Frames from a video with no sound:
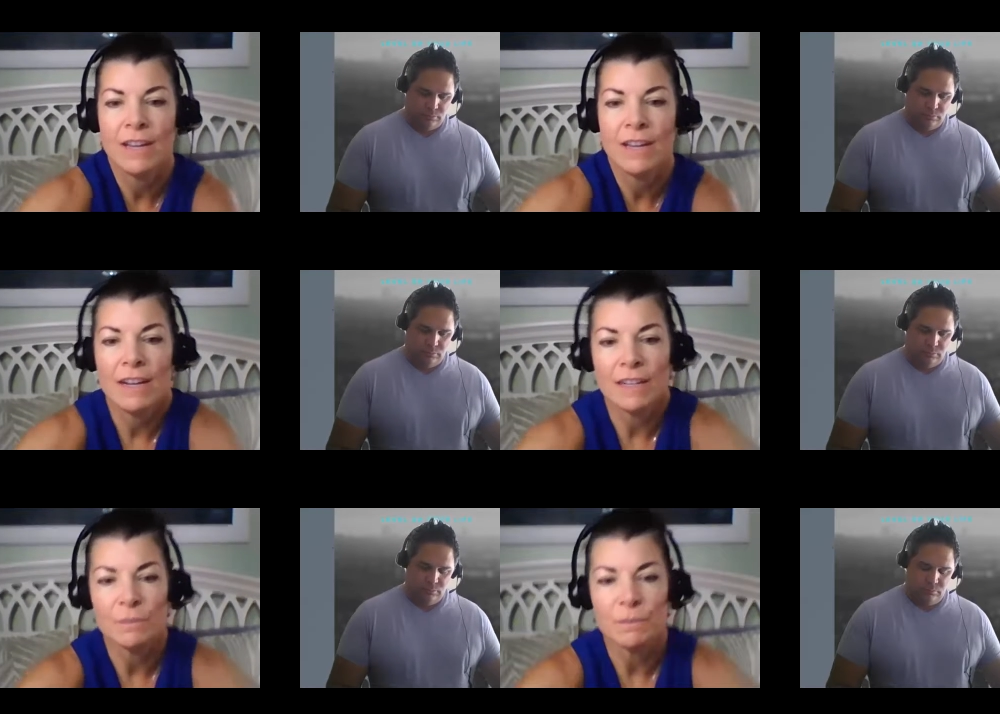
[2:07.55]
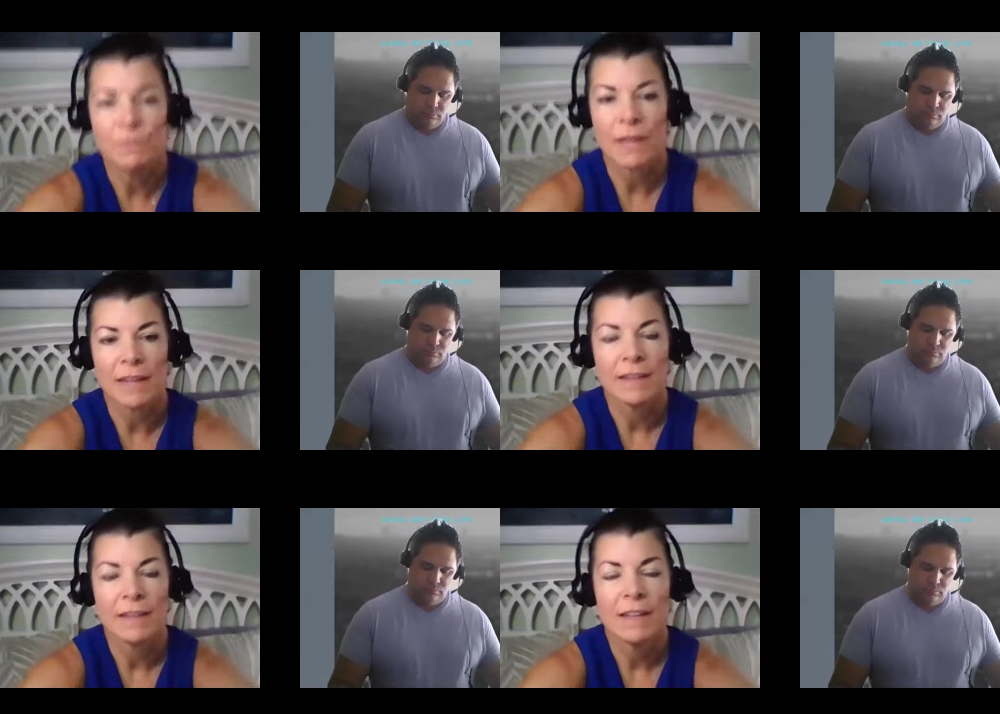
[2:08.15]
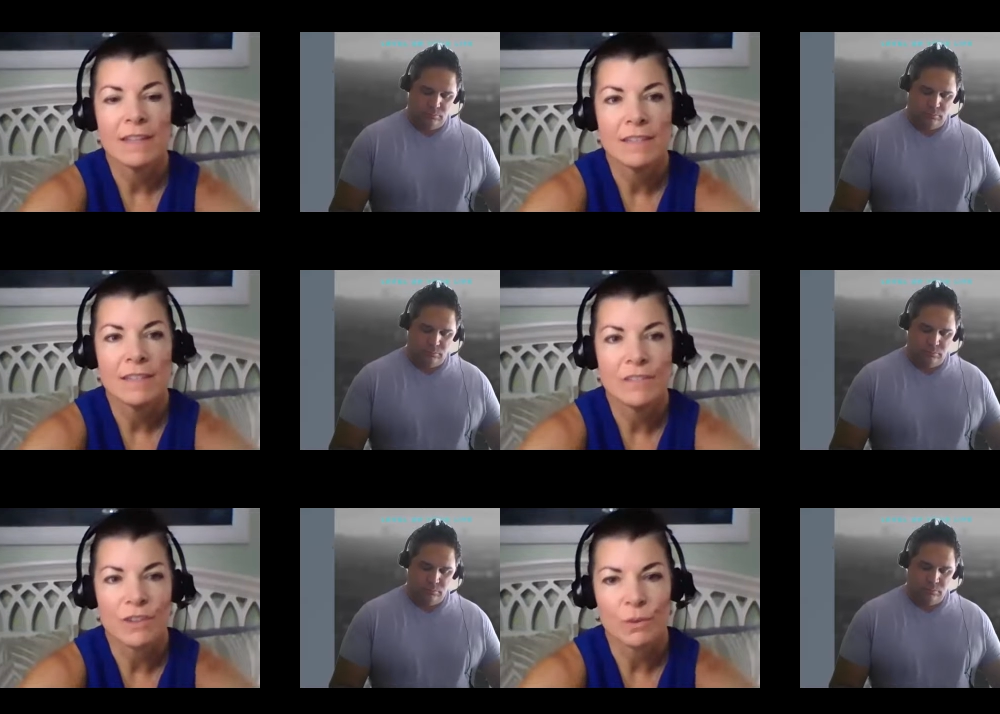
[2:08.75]
Speaker 1: But I didn't
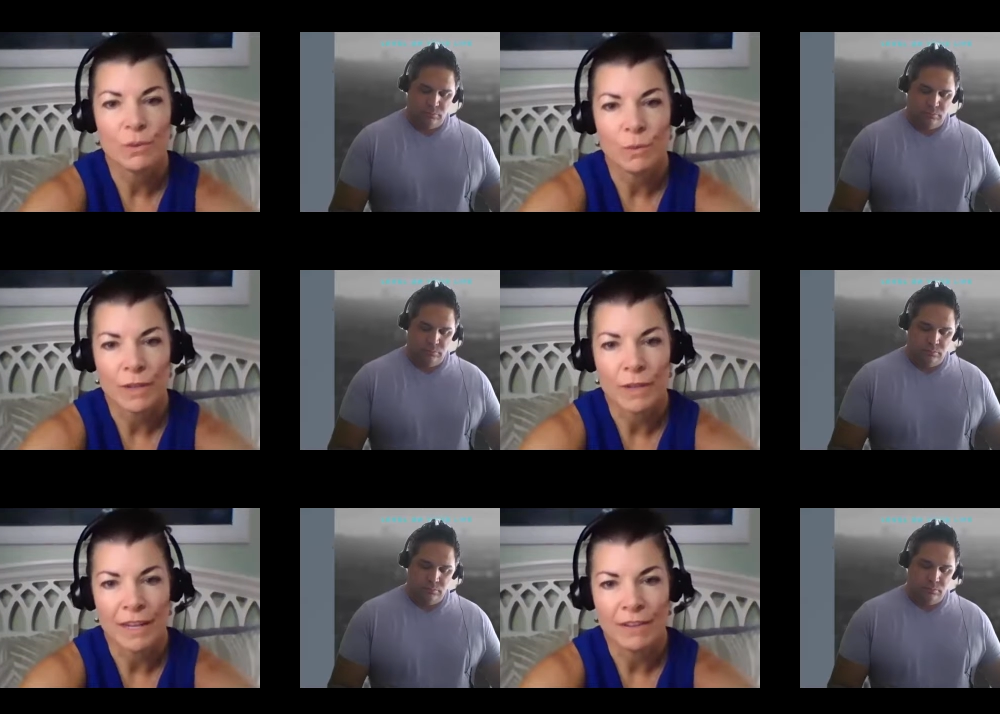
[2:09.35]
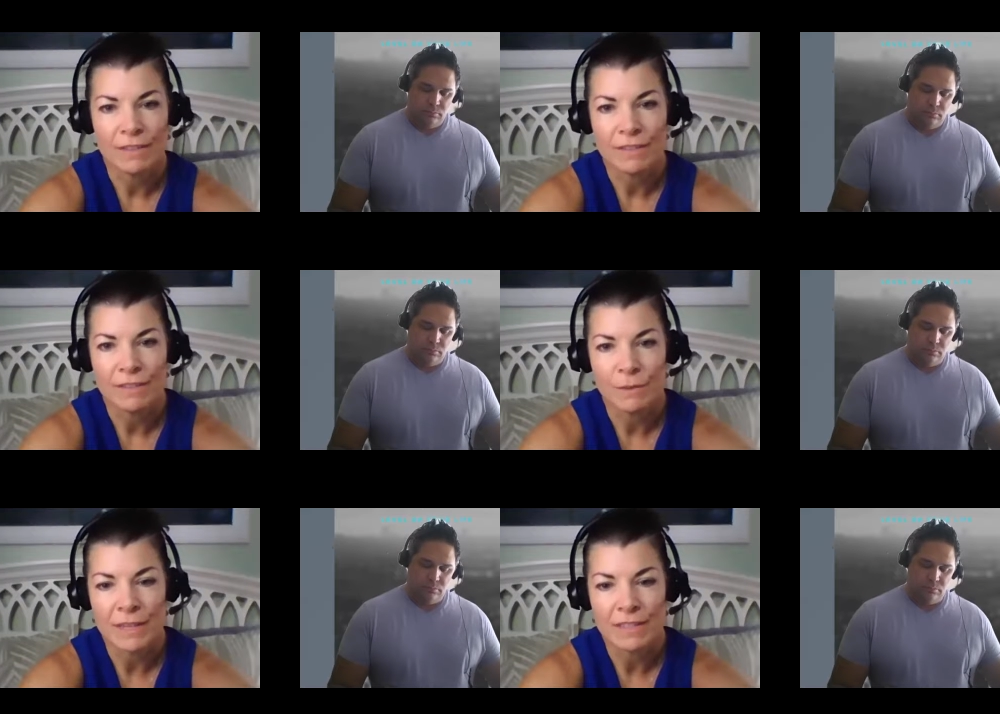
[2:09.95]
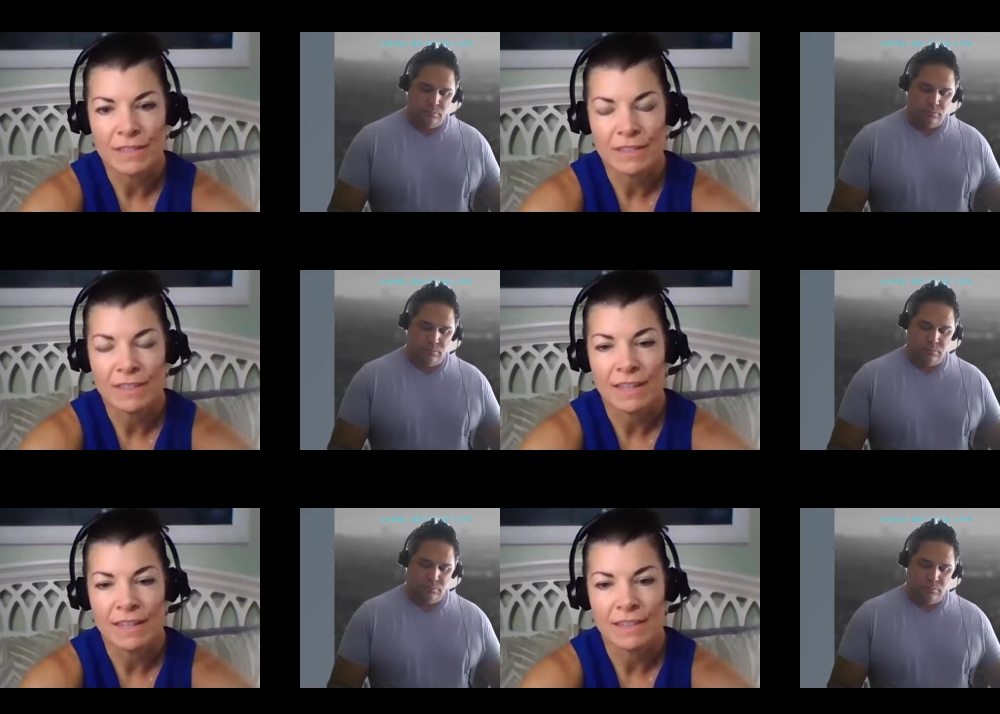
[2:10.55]
start working out or lifting weights until
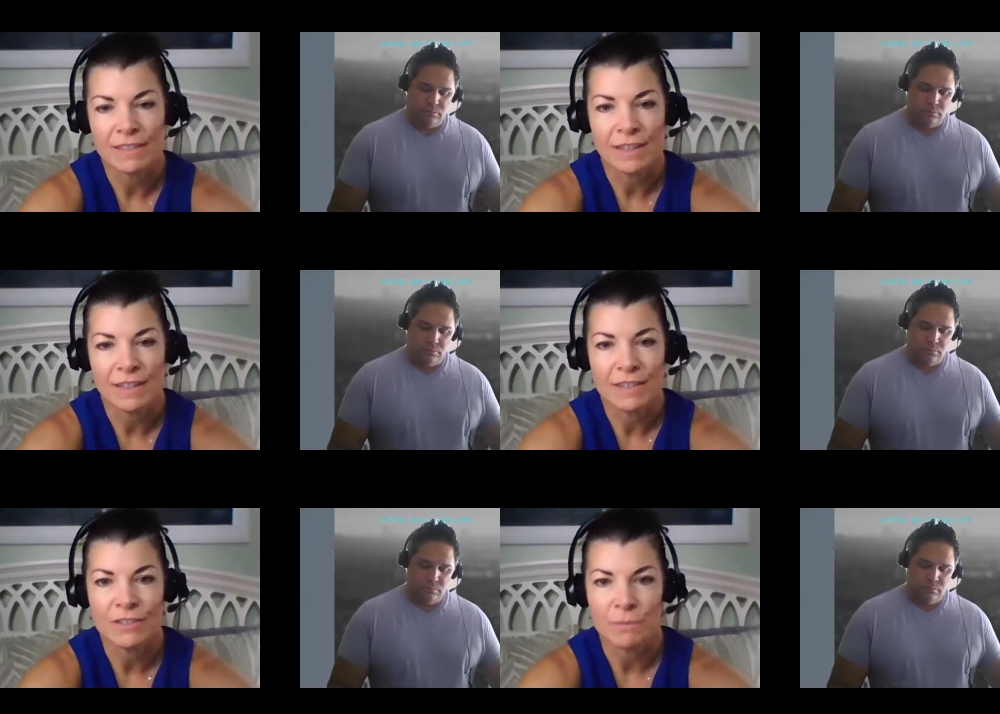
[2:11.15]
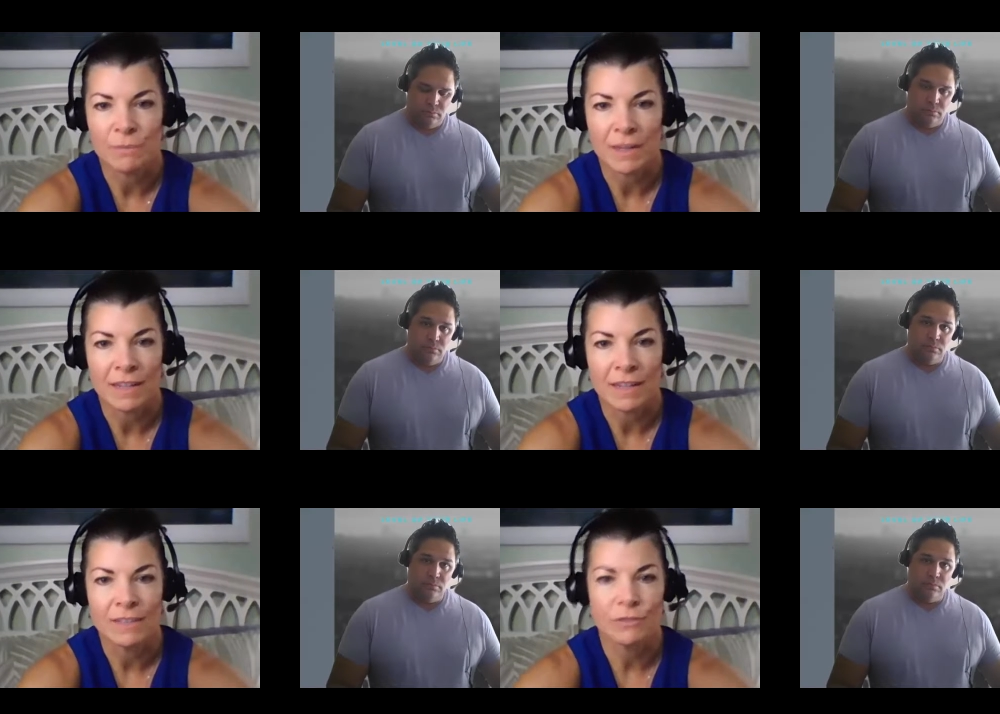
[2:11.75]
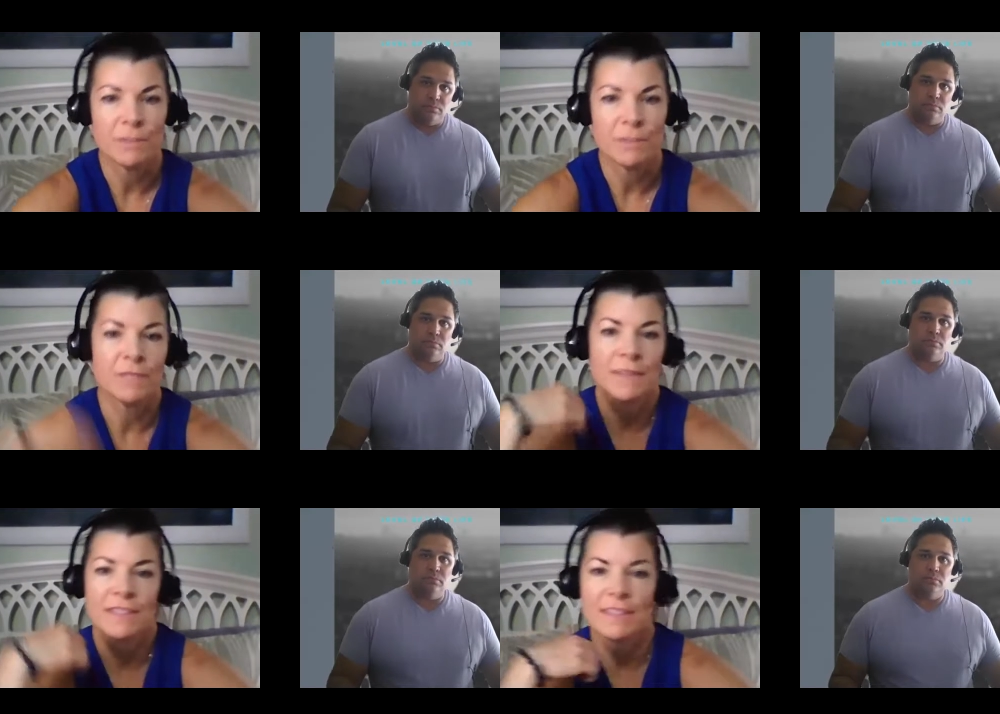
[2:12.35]
I got to college, and my college roommates
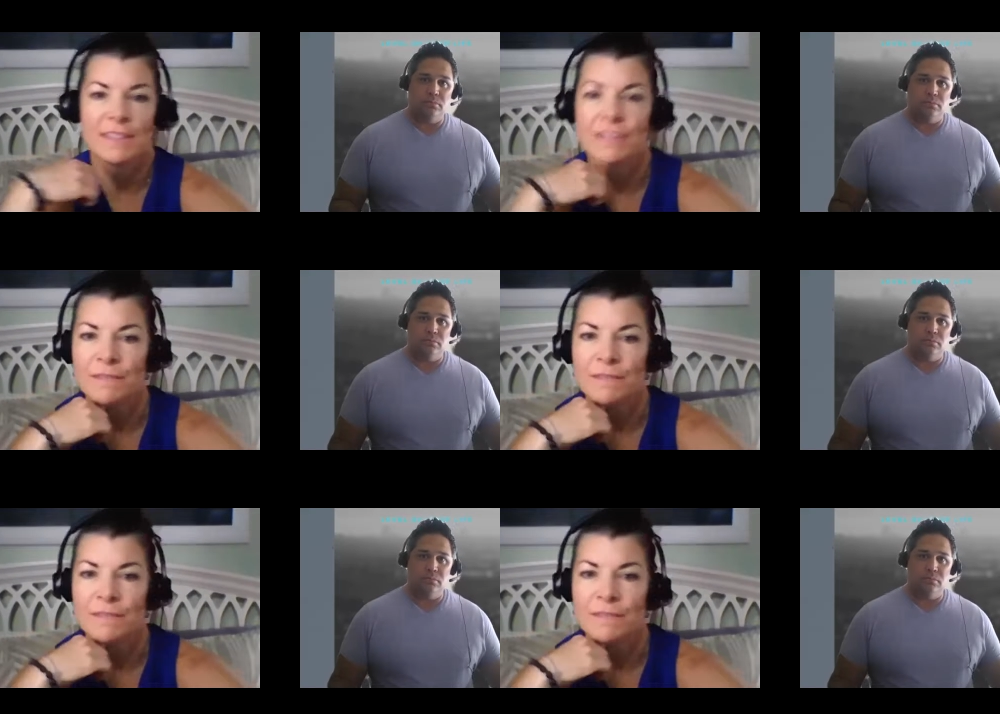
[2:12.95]
basically,